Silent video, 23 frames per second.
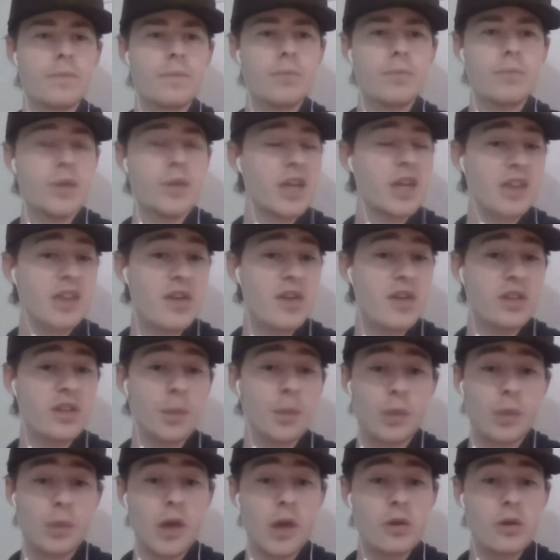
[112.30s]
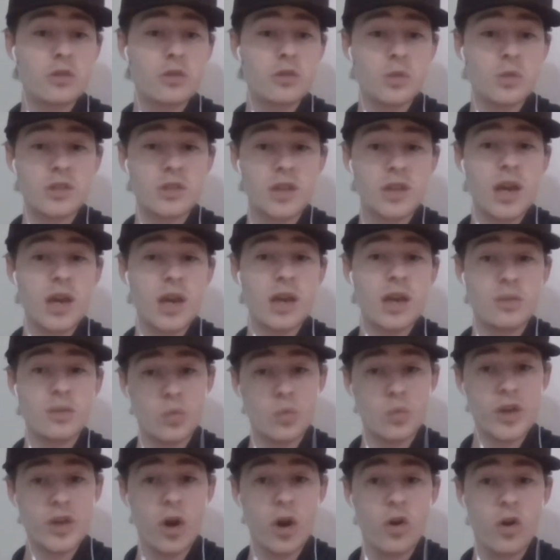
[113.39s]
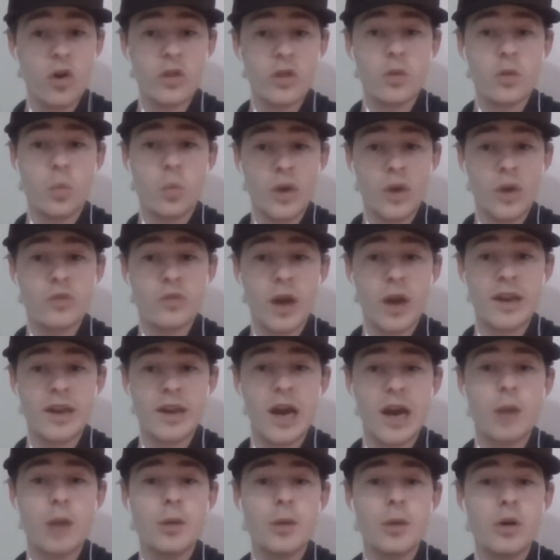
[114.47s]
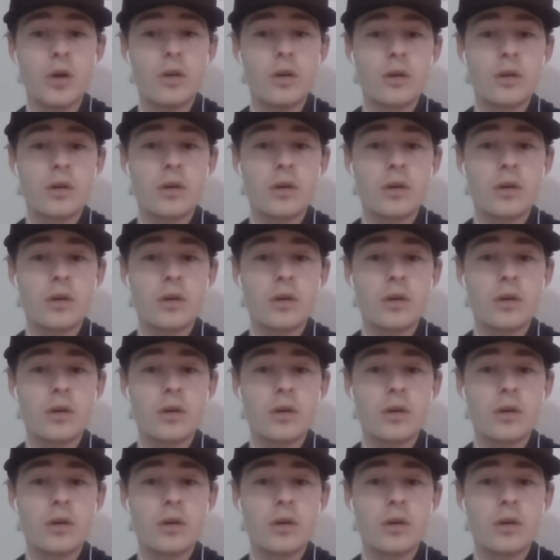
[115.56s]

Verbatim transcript: because I think the players would say we are in the win right now mode.